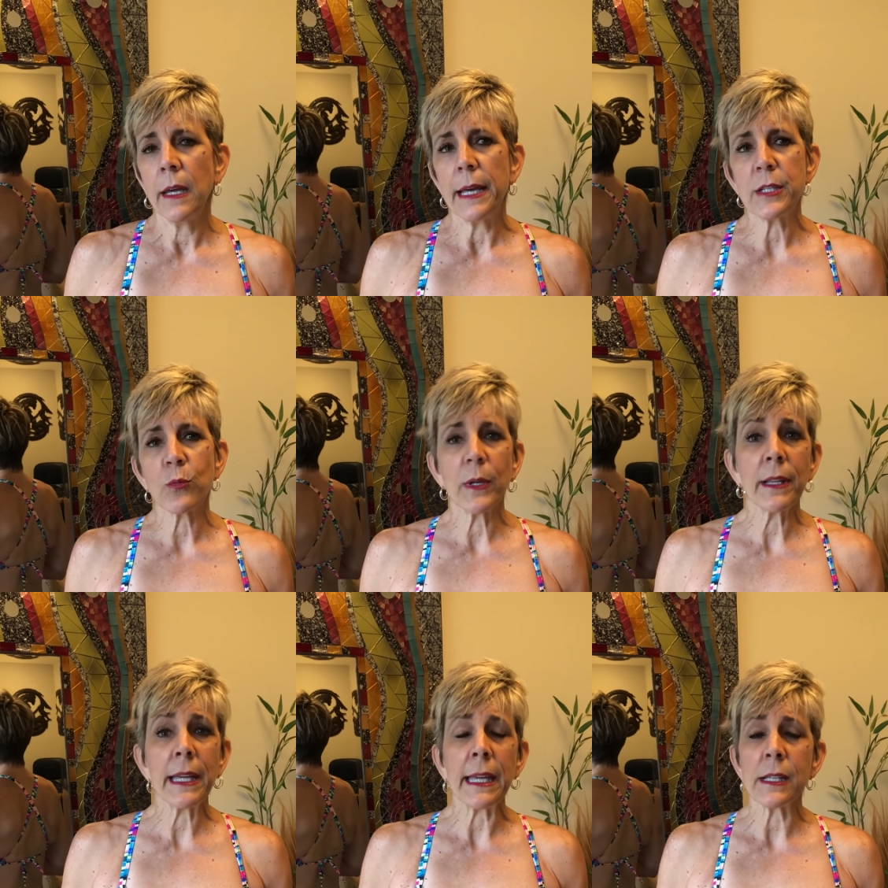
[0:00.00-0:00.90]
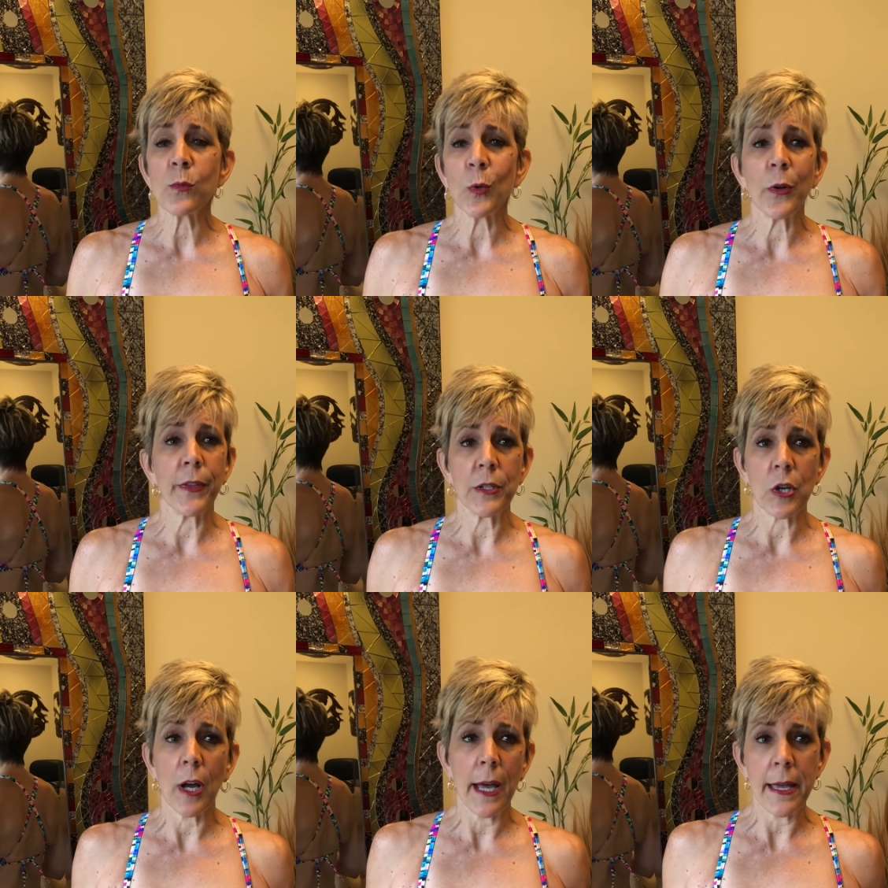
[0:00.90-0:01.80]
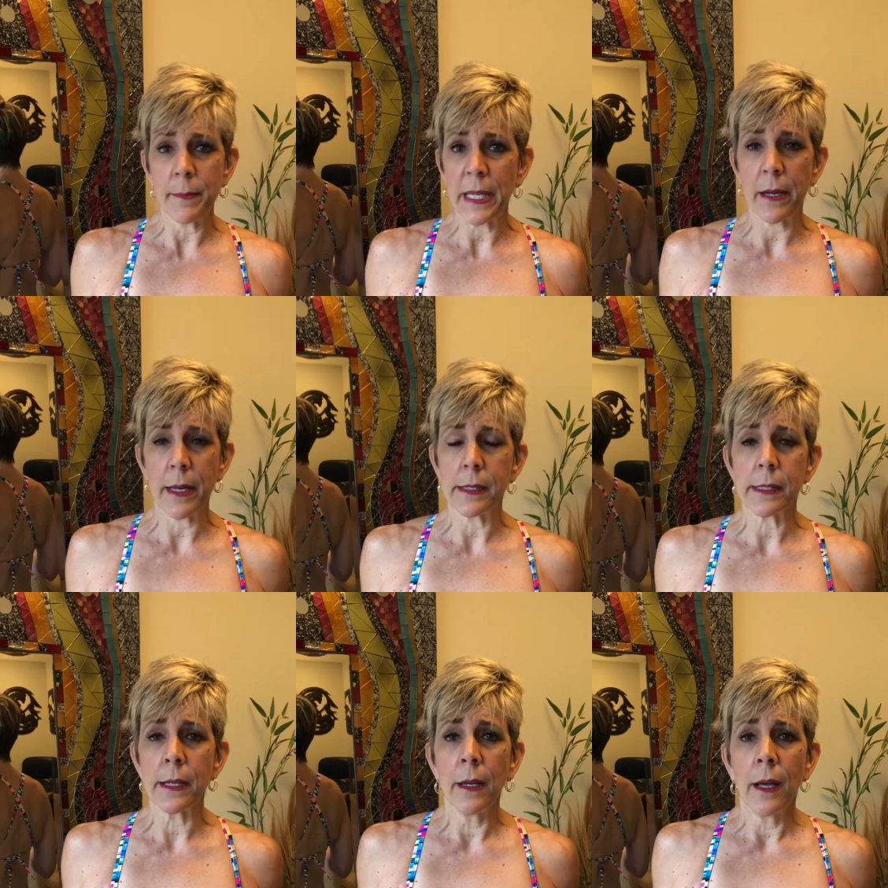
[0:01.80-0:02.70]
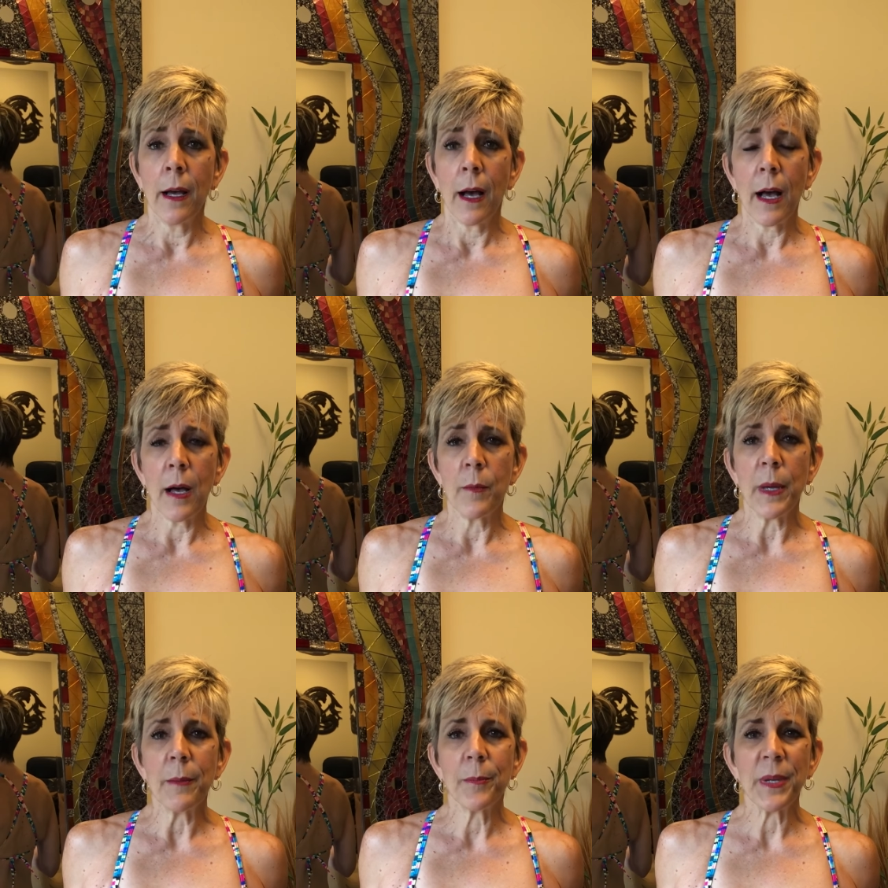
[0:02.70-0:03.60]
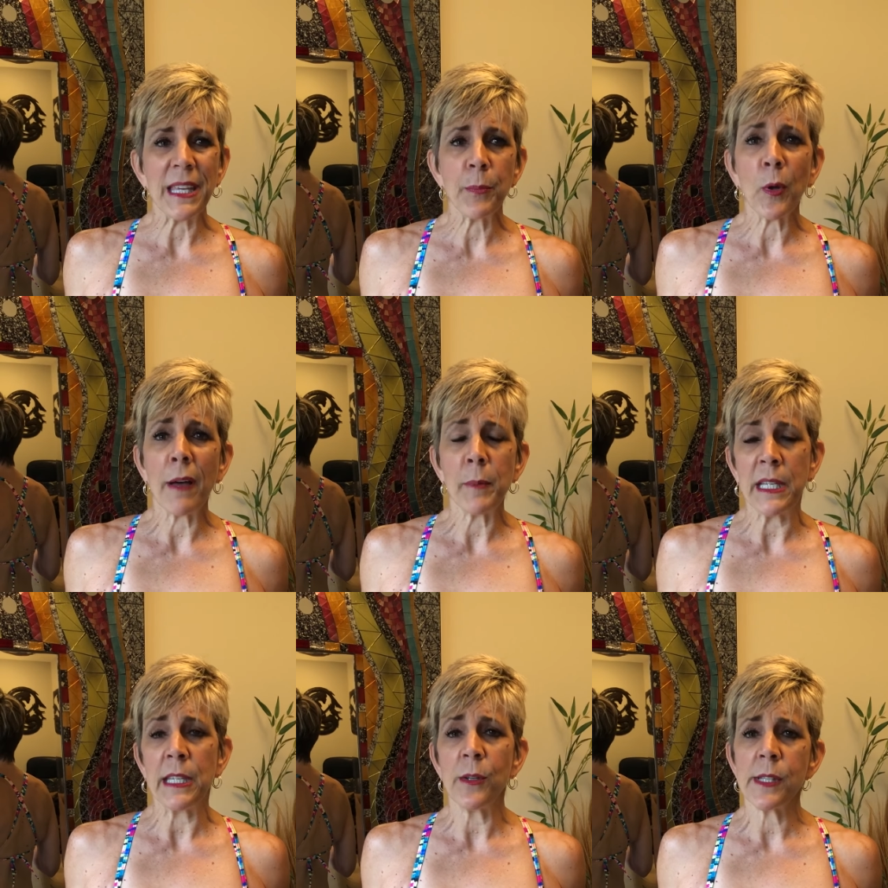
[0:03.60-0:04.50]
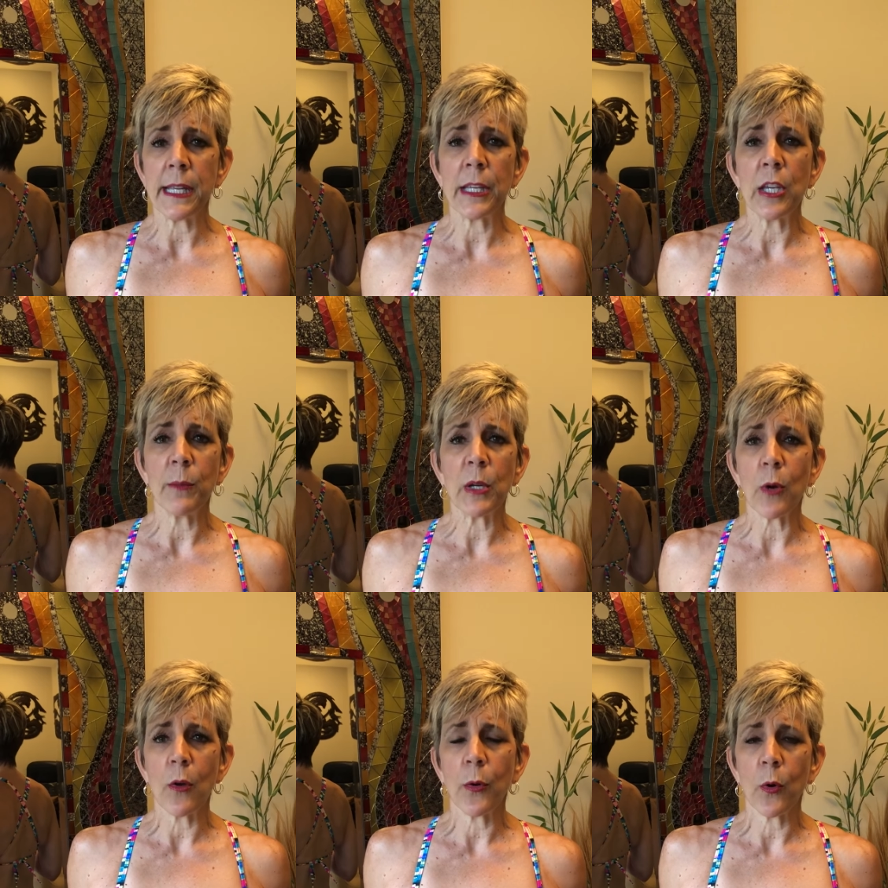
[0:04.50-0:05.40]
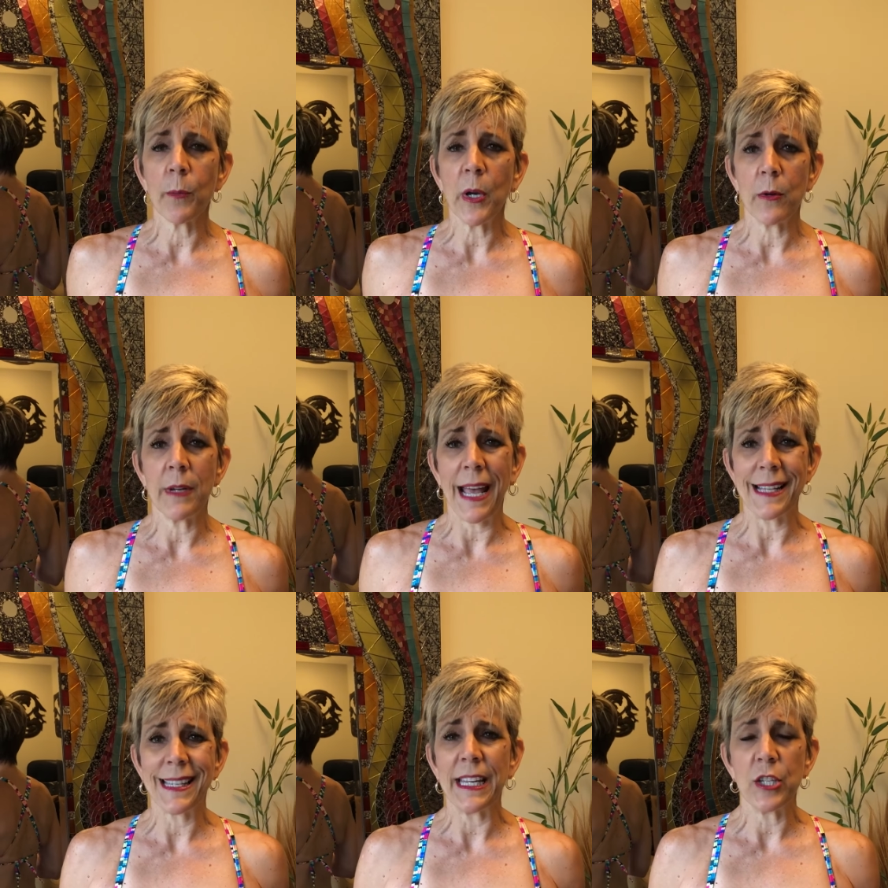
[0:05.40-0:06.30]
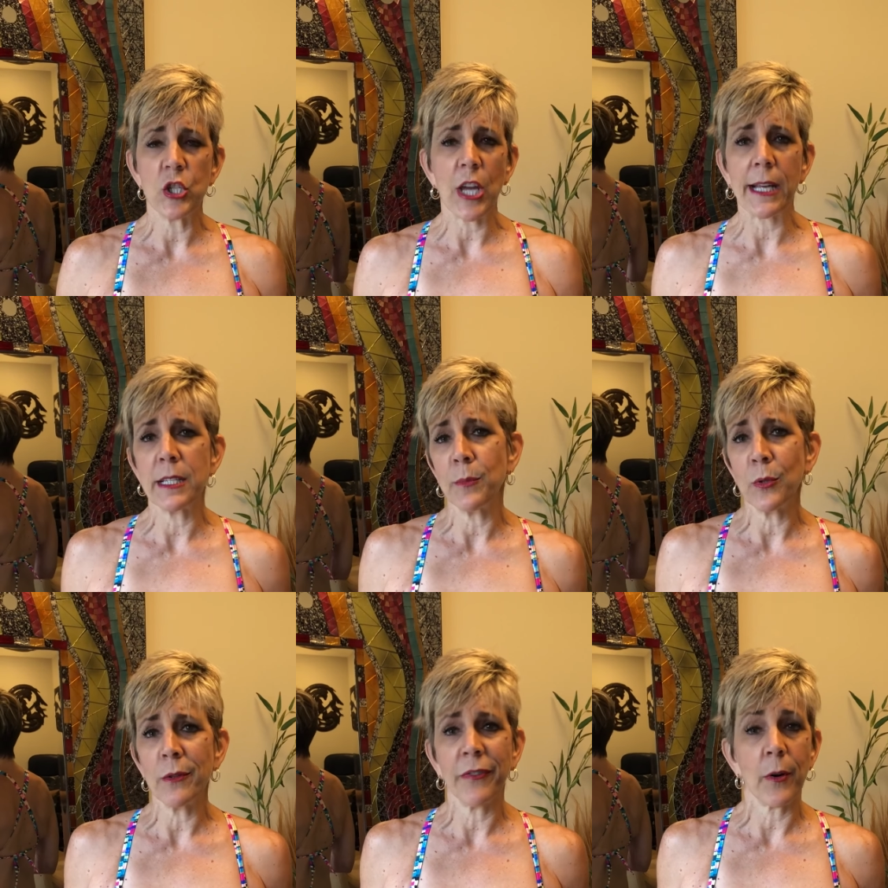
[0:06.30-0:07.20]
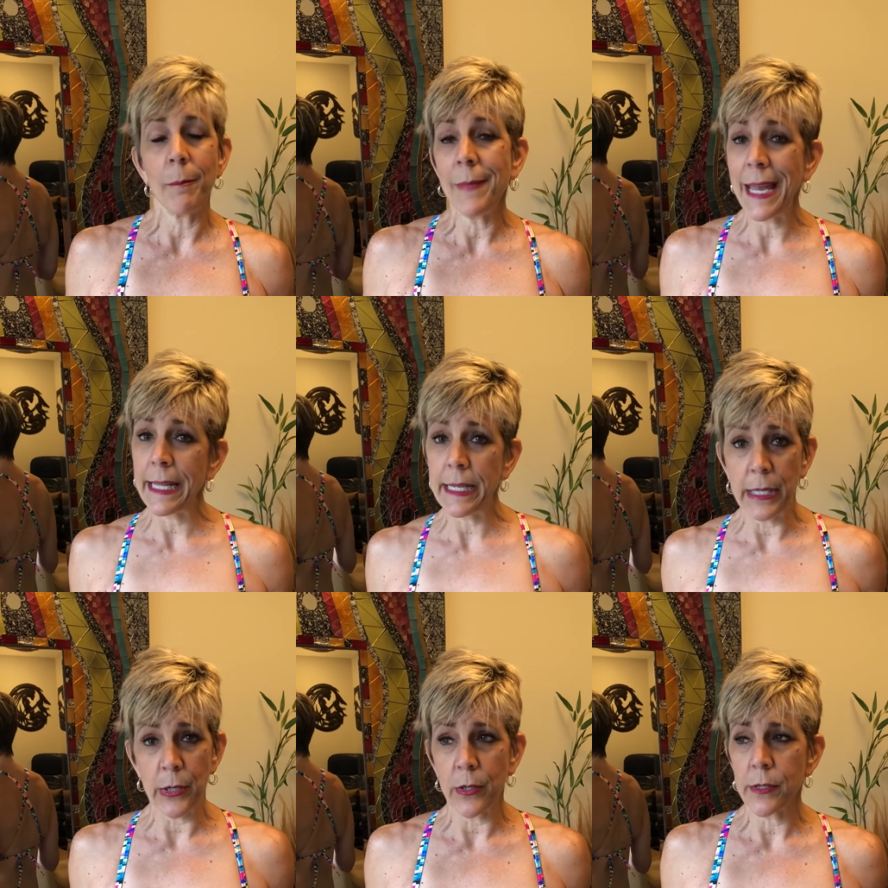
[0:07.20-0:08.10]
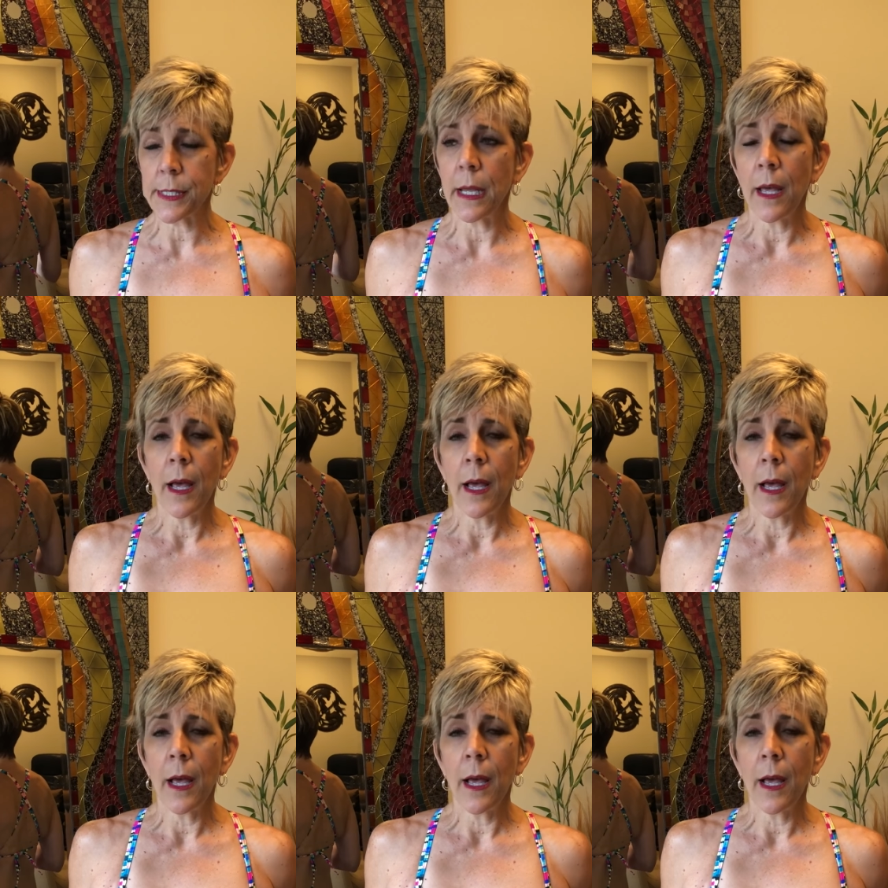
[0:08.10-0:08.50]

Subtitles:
It's really is worth a try because people have been using human growth hormone as an injectable for many years,